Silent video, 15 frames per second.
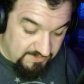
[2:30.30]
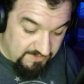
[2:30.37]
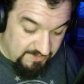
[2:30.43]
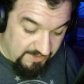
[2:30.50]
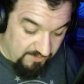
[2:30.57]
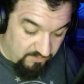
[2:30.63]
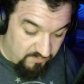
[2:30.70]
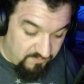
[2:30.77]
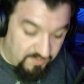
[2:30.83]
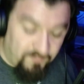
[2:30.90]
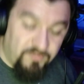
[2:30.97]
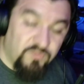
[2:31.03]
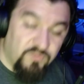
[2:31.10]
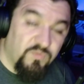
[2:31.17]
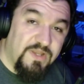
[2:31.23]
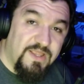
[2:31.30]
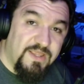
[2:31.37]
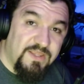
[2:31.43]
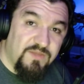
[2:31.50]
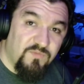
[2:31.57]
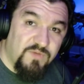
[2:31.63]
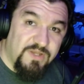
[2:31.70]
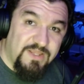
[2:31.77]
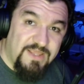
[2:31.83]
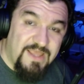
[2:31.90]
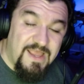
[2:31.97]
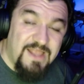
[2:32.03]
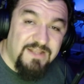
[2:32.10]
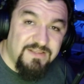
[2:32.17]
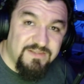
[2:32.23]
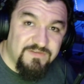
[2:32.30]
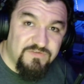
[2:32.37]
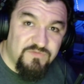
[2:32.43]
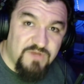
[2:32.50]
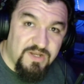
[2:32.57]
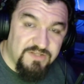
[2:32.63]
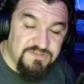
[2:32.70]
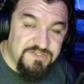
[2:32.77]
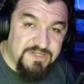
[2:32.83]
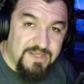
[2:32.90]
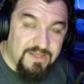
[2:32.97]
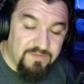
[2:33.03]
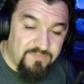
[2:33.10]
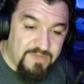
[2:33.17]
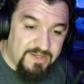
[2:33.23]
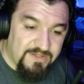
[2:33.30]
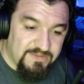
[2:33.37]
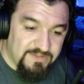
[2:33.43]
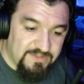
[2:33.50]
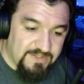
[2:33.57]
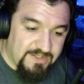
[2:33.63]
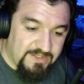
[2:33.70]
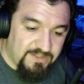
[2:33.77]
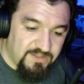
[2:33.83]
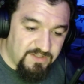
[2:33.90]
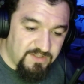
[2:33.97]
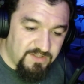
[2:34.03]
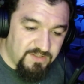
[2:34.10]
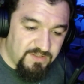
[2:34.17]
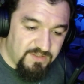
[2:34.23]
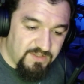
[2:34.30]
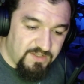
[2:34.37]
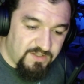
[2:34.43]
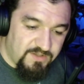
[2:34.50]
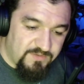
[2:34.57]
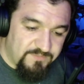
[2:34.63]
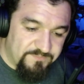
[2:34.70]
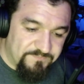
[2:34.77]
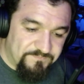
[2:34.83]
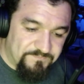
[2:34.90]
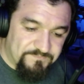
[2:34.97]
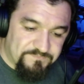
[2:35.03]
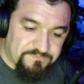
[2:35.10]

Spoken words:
I remember when I had this strategy guide back in the day. Um,